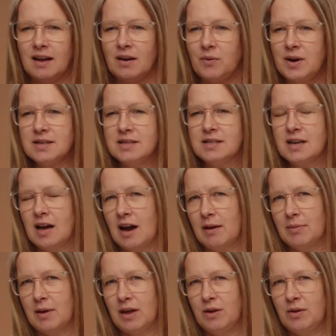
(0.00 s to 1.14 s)
When is a
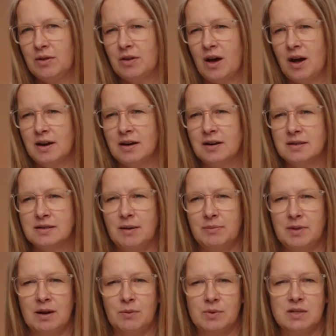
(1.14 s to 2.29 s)
time that you thought
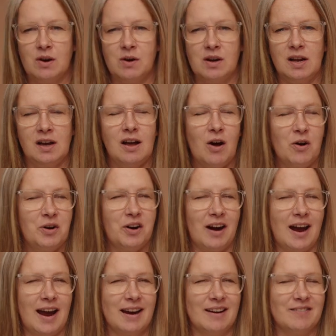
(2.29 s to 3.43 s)
something was going to go
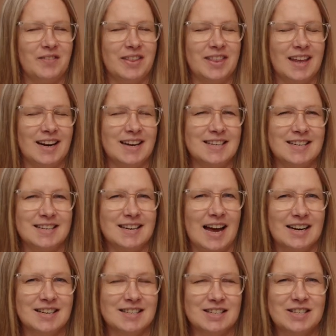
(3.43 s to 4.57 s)
great, but then it didn't
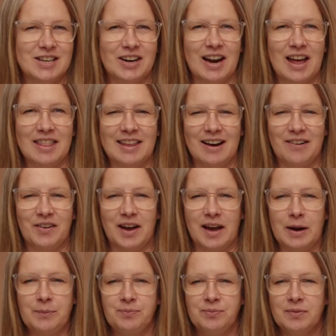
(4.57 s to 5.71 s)
actually turn out that way?